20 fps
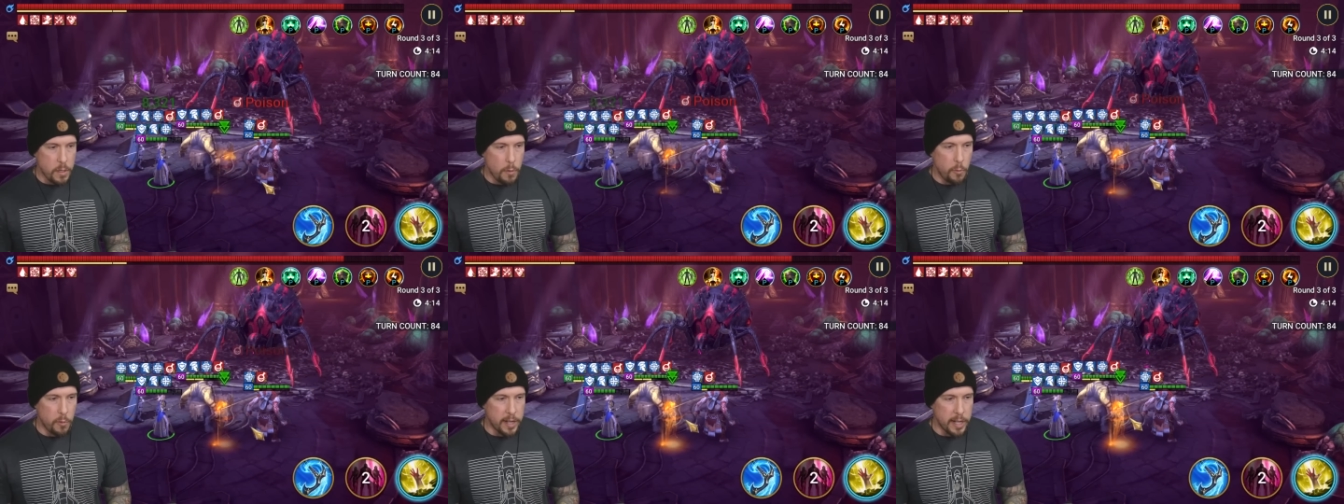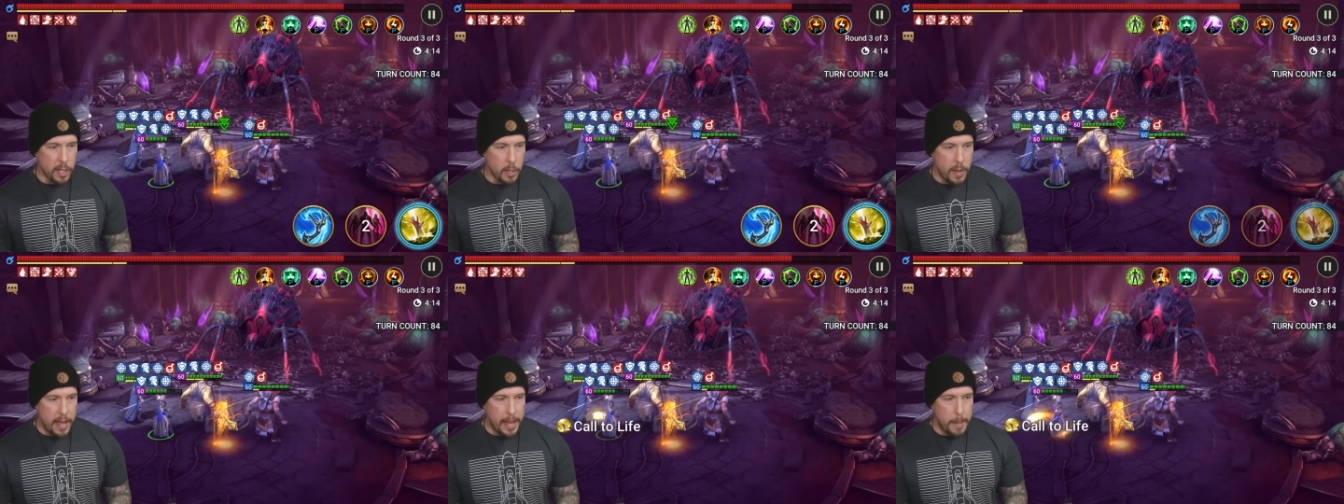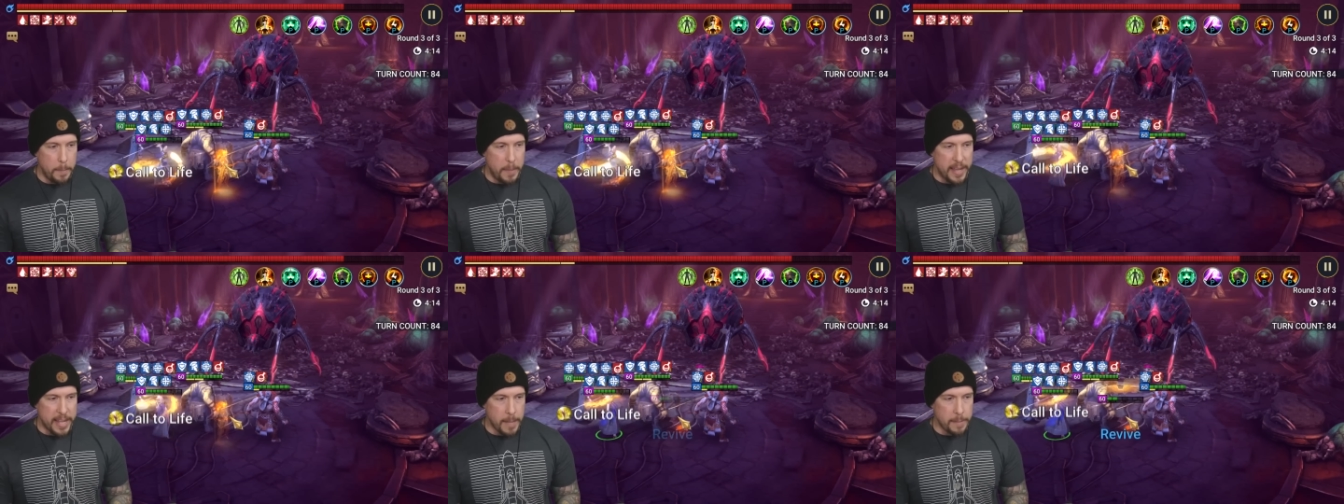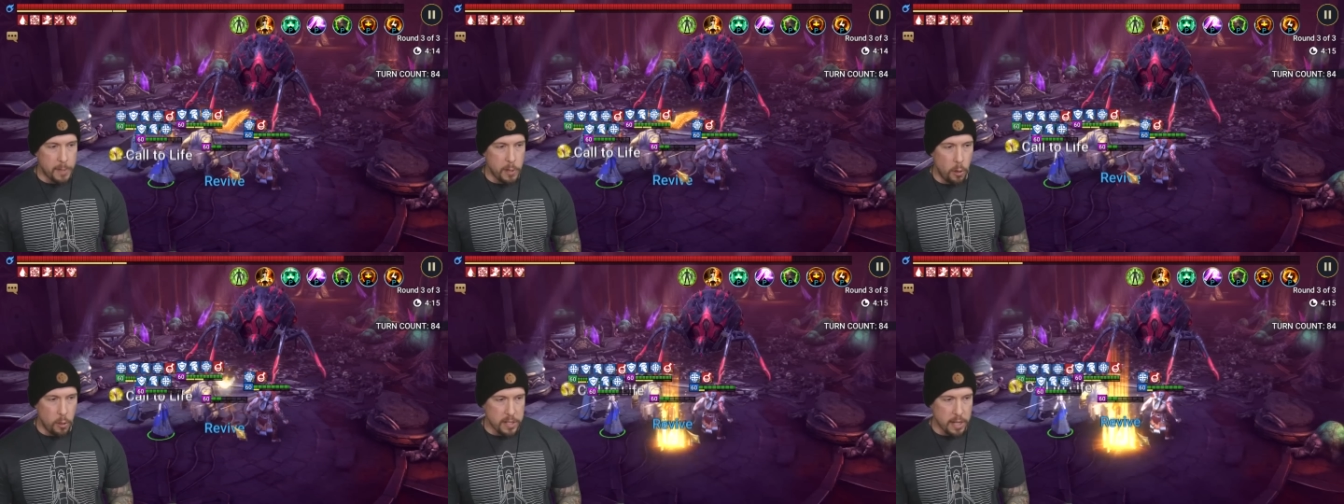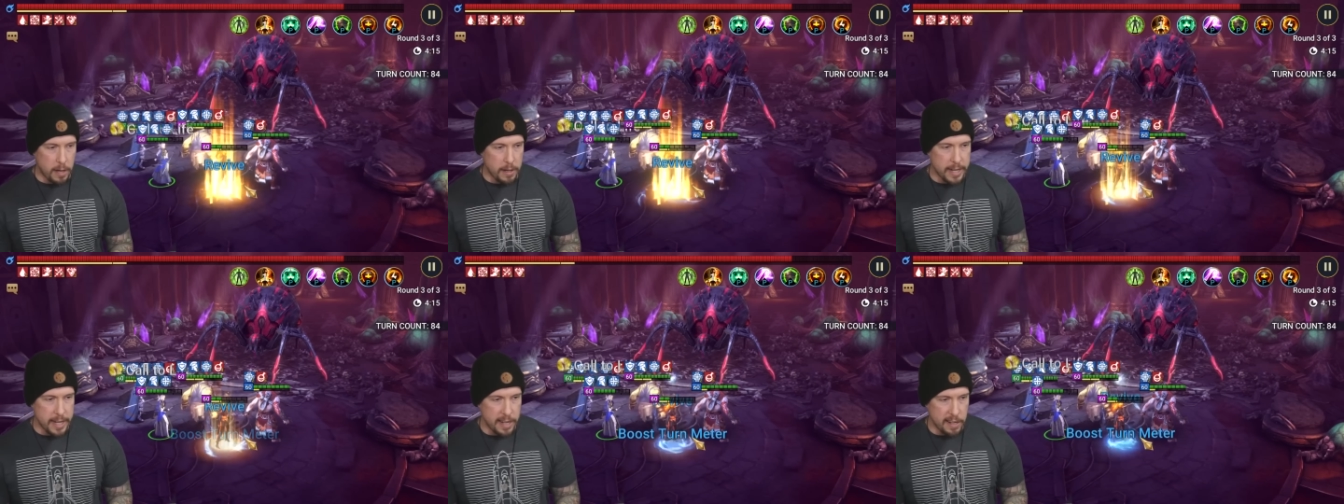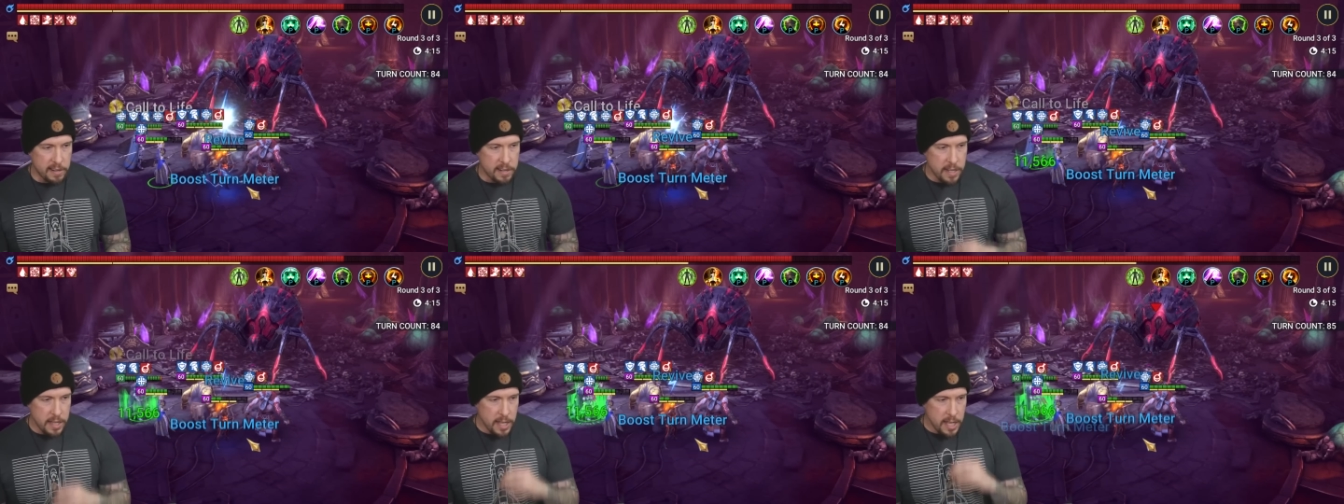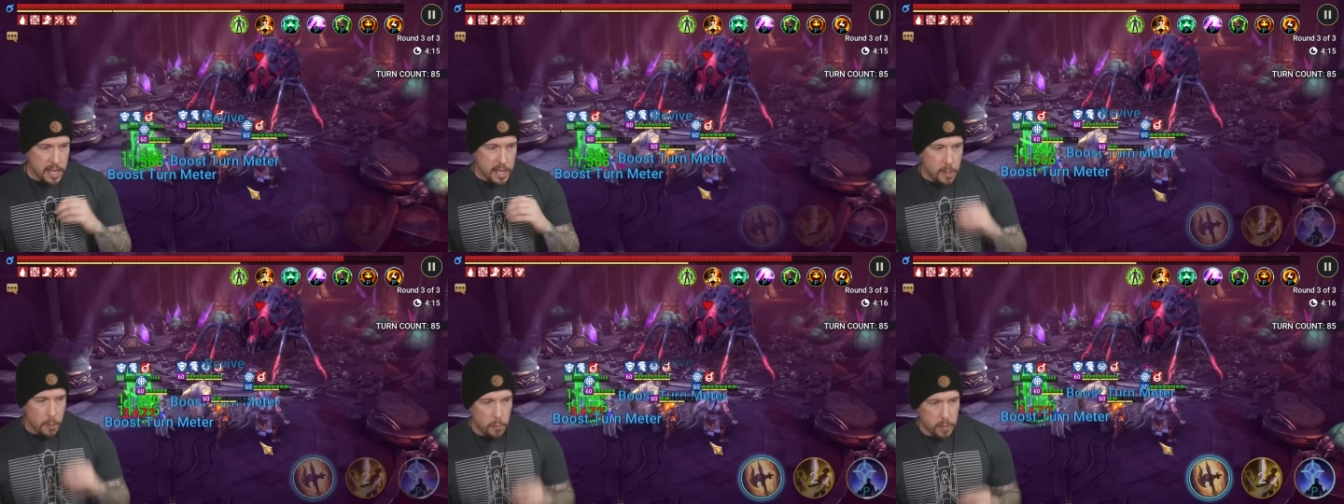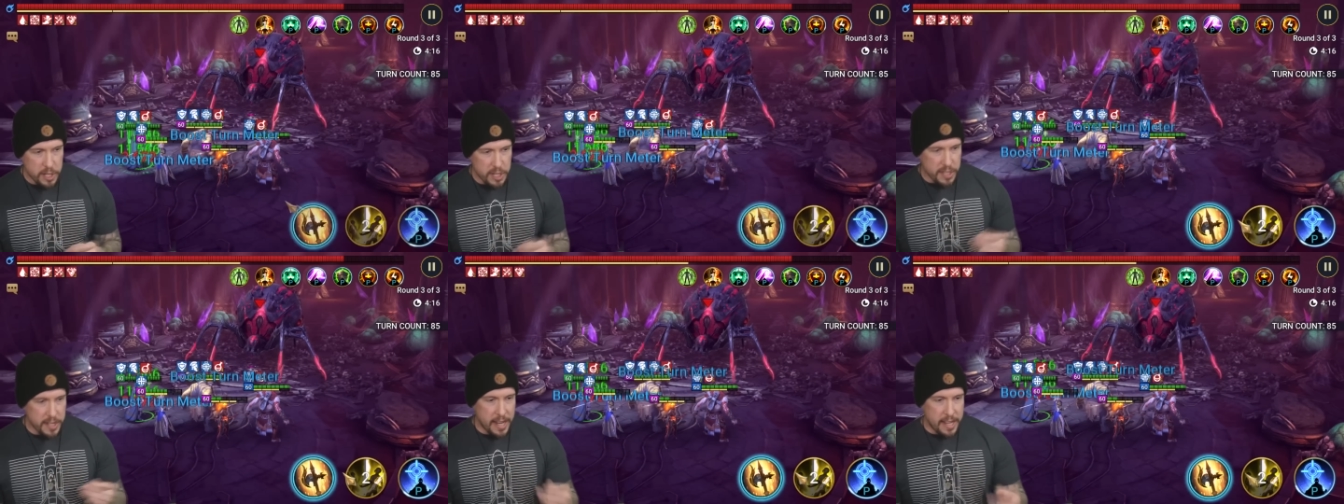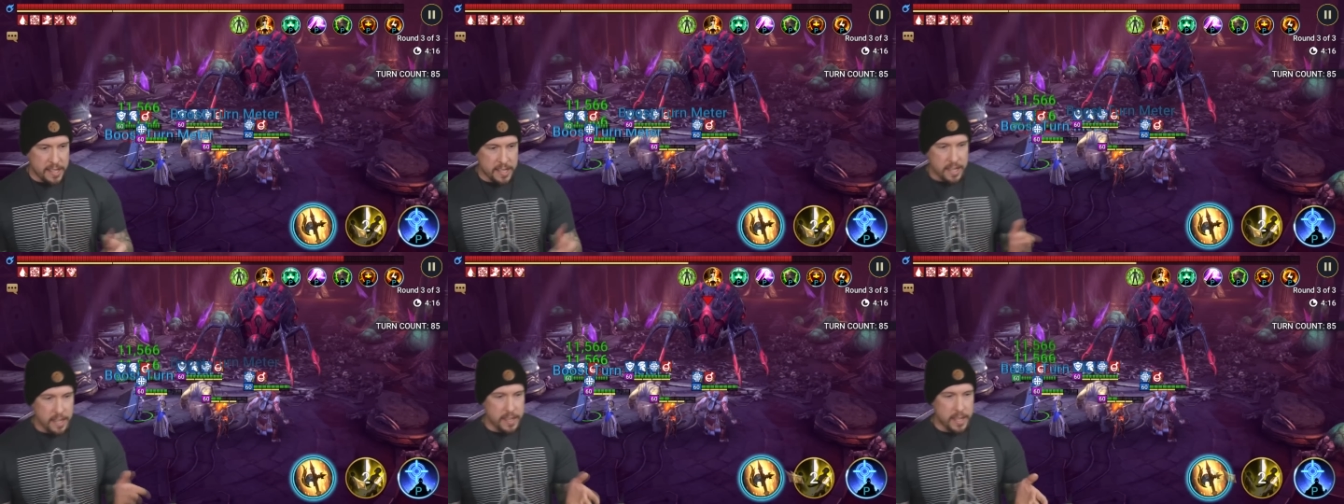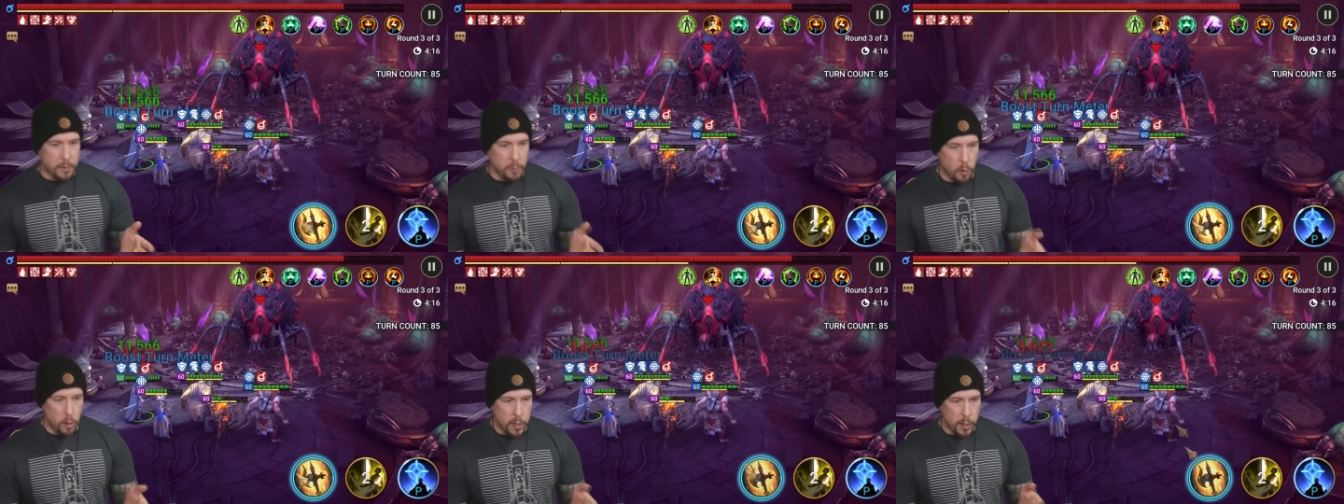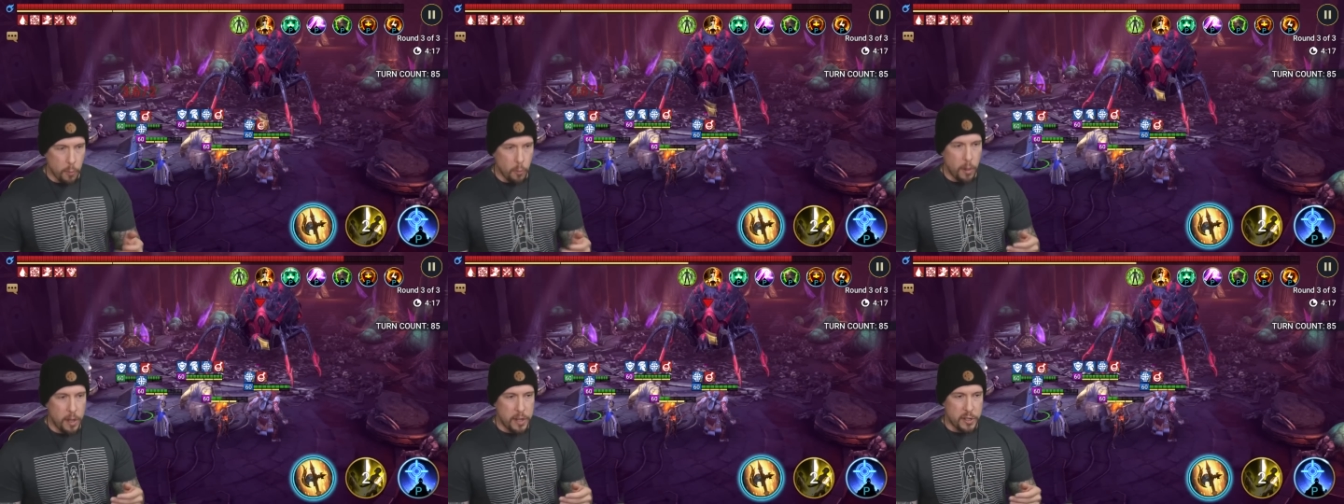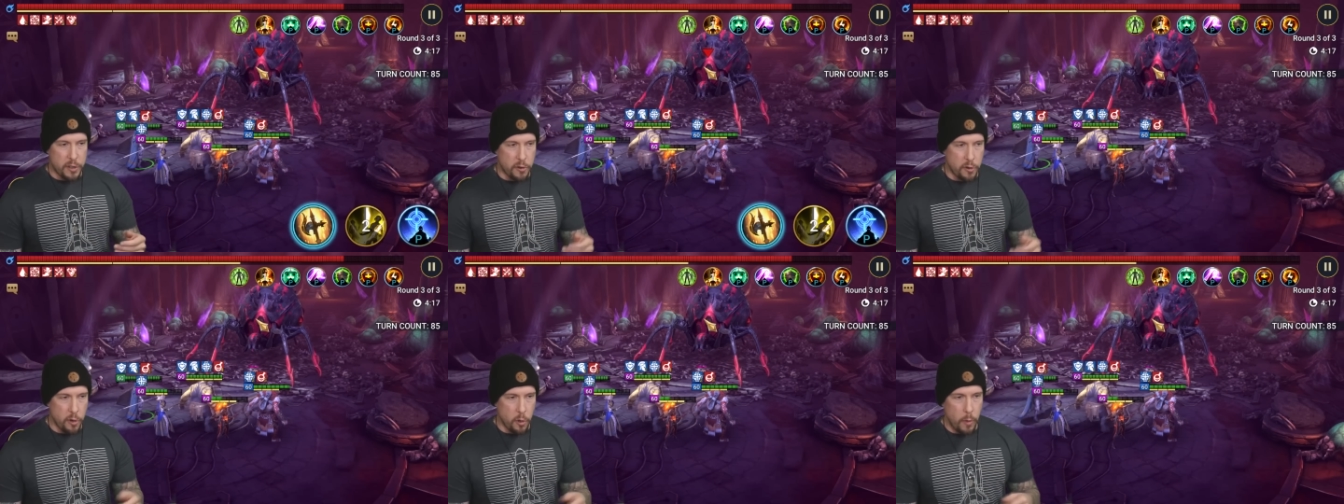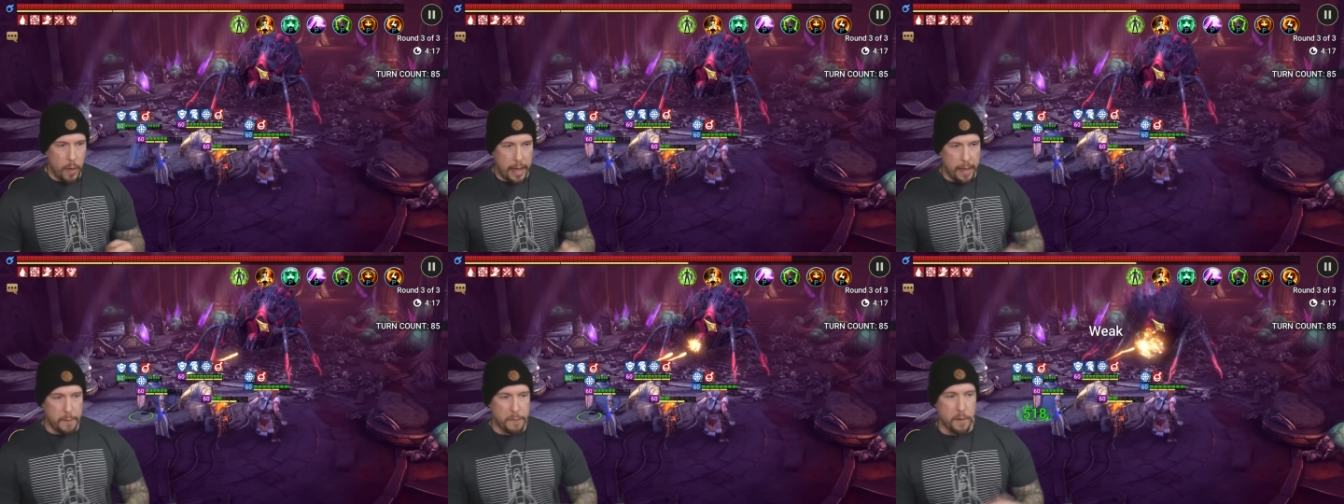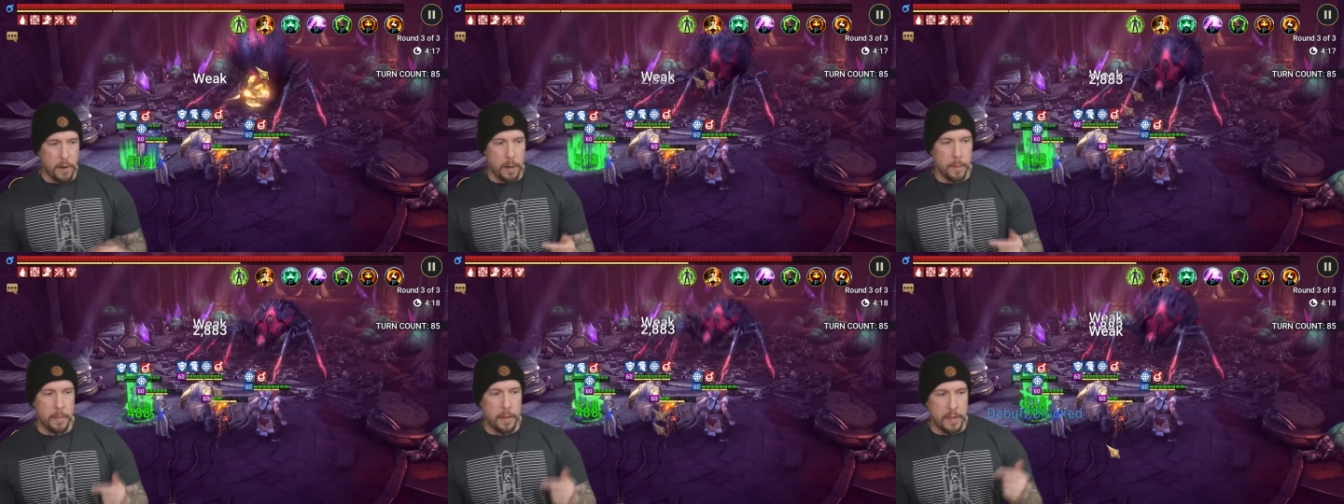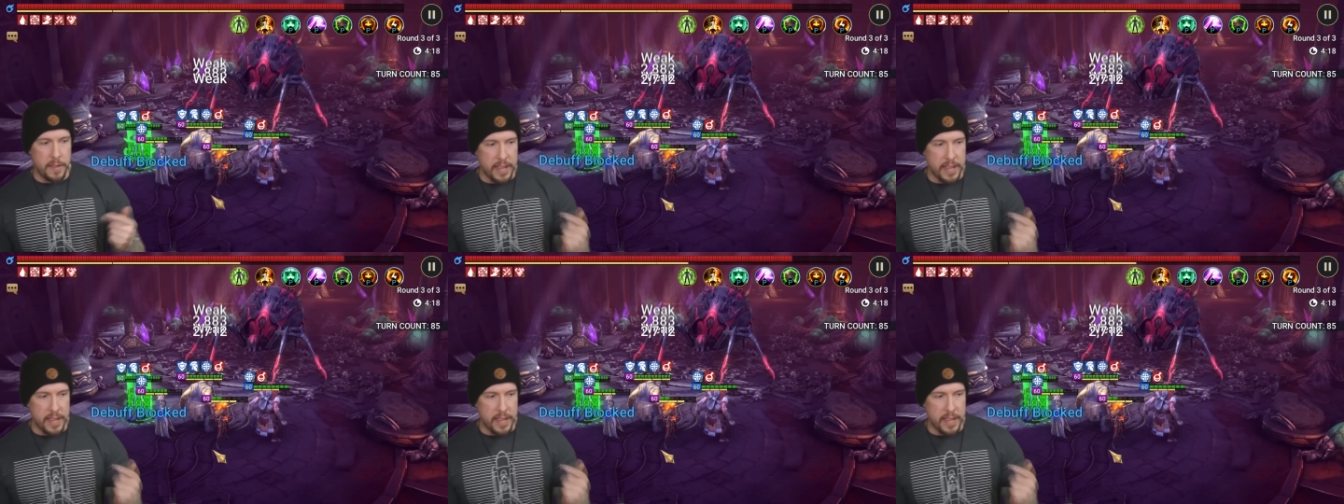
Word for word: We're going to go ahead and pick up Cold Heart here, which is nice because I think we're only one turn away from